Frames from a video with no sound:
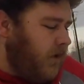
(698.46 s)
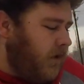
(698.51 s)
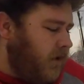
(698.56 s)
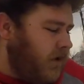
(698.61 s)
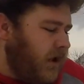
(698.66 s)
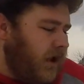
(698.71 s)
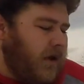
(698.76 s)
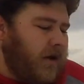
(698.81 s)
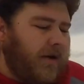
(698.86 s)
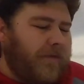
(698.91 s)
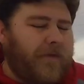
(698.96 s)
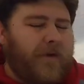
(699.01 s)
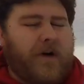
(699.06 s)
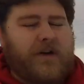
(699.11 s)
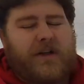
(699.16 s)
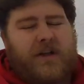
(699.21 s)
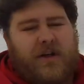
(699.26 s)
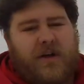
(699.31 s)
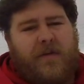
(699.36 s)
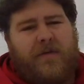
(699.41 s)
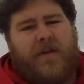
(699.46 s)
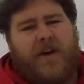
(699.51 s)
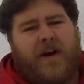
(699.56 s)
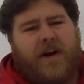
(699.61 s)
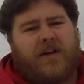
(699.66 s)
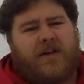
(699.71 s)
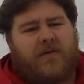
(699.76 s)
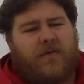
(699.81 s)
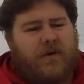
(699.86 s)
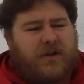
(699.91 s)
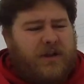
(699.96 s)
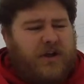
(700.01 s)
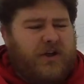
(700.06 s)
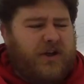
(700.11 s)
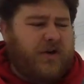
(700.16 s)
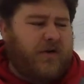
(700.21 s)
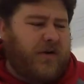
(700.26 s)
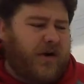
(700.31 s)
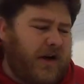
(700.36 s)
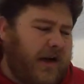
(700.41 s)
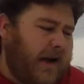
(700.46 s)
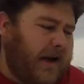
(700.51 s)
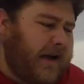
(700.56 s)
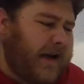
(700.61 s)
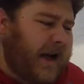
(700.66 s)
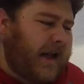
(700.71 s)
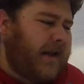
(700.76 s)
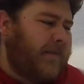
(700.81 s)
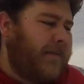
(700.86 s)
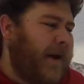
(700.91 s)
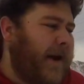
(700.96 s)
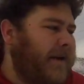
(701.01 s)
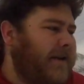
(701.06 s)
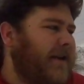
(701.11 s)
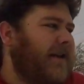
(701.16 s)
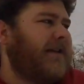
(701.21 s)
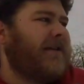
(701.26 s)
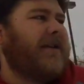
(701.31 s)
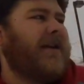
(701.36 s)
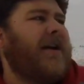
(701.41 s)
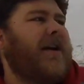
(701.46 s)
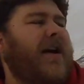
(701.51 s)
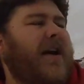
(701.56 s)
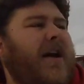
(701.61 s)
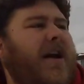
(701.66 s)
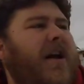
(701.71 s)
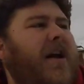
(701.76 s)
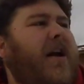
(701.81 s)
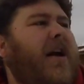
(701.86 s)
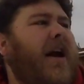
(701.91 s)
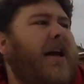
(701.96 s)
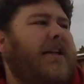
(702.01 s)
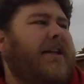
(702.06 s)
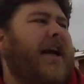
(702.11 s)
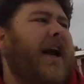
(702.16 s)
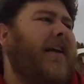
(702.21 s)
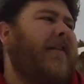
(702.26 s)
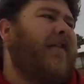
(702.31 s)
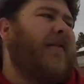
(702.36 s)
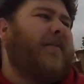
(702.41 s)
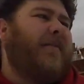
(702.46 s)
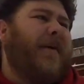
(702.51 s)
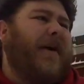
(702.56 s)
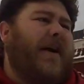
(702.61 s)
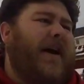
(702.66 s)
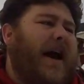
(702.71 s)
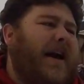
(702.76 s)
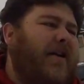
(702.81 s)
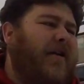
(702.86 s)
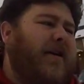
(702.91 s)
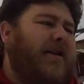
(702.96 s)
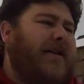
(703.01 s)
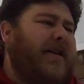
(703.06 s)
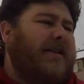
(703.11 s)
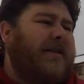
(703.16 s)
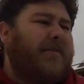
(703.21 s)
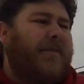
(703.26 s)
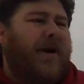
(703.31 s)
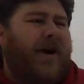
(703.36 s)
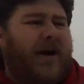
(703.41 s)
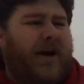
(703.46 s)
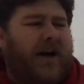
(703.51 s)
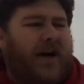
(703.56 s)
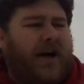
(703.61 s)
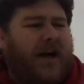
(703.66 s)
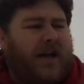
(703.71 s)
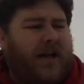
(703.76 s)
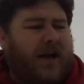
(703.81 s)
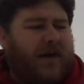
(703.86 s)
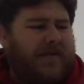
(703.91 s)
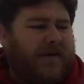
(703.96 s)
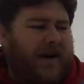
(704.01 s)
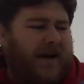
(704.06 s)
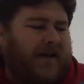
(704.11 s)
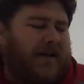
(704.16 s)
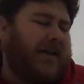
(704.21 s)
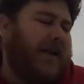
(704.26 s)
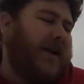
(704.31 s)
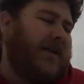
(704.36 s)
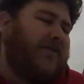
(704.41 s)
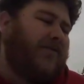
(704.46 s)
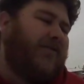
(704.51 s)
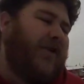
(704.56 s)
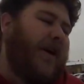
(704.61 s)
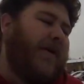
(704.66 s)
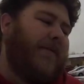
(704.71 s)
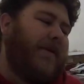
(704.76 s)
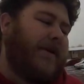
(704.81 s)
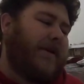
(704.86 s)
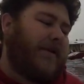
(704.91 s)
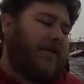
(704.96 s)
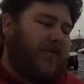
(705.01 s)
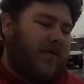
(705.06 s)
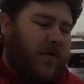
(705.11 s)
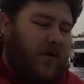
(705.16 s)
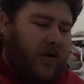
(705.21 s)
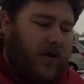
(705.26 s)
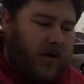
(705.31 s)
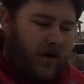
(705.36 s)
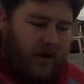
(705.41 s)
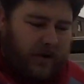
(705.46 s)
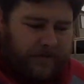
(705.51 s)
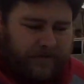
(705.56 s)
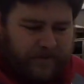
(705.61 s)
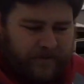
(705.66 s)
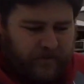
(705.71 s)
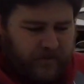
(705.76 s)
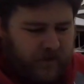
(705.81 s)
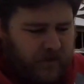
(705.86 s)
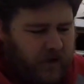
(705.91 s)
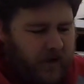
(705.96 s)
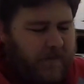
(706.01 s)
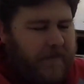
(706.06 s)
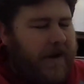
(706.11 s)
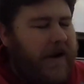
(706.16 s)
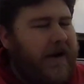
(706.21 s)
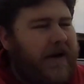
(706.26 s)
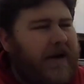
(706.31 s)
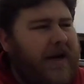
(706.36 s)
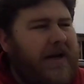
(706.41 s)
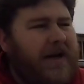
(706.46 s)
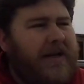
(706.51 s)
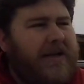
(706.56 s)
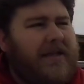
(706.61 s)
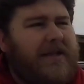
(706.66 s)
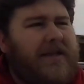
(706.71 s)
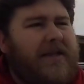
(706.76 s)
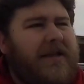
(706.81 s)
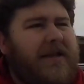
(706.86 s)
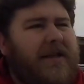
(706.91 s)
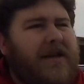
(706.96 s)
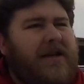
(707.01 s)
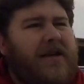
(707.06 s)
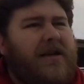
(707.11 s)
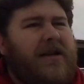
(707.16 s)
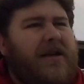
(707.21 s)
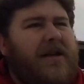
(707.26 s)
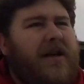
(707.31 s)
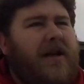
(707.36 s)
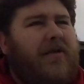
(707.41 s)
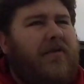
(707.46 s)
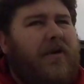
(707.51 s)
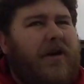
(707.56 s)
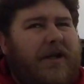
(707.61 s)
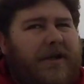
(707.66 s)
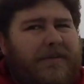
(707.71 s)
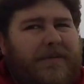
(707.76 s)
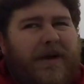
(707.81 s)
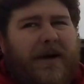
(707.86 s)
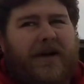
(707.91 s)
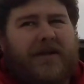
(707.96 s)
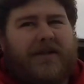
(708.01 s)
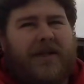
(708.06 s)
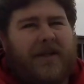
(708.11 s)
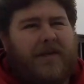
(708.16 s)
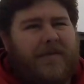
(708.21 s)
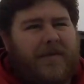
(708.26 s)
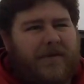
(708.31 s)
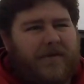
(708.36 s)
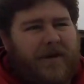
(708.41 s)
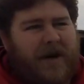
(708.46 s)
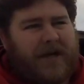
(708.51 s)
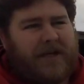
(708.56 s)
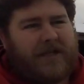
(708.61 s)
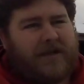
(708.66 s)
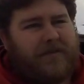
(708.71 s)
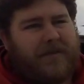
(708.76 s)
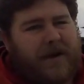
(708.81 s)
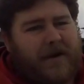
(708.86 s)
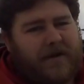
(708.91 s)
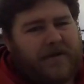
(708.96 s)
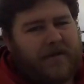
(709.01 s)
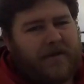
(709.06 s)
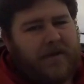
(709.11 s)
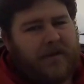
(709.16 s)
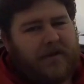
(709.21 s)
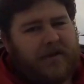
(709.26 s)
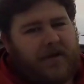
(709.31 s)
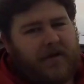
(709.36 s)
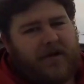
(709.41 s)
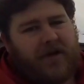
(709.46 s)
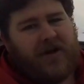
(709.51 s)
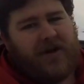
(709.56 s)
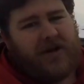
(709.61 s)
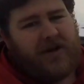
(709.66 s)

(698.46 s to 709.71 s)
videos of what you're doing on a daily basis. It's kind of I know it says American on there, but it's famous for, or America was built on immigration, basically. So